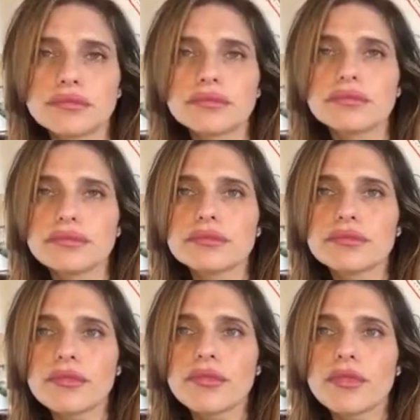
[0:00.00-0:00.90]

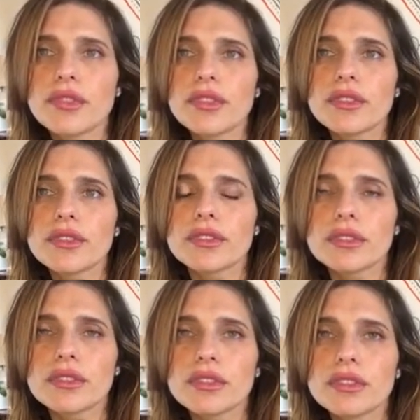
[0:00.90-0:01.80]

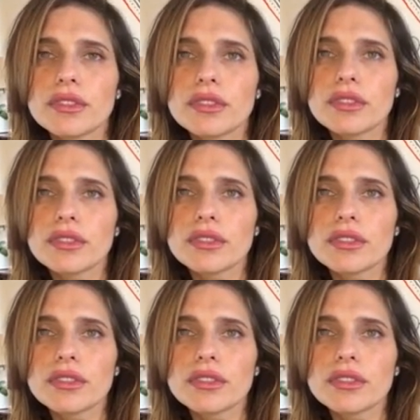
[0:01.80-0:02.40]
The person shown says nothing.